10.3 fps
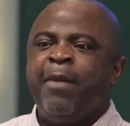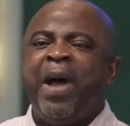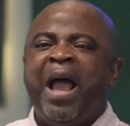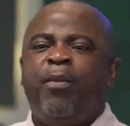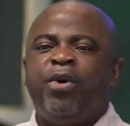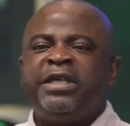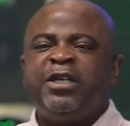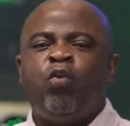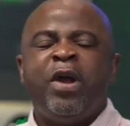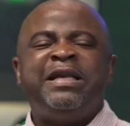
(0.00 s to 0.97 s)
The
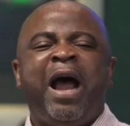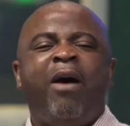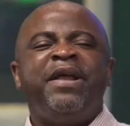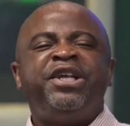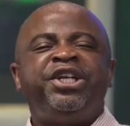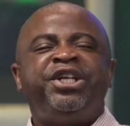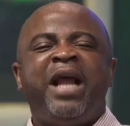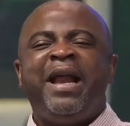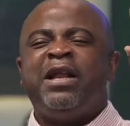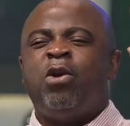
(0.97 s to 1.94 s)
Bible says, without the
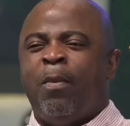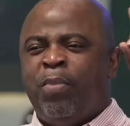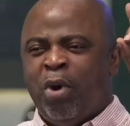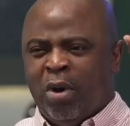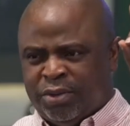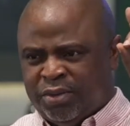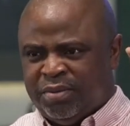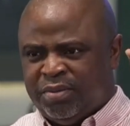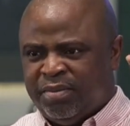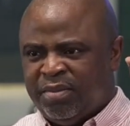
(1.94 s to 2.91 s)
shedding of blood,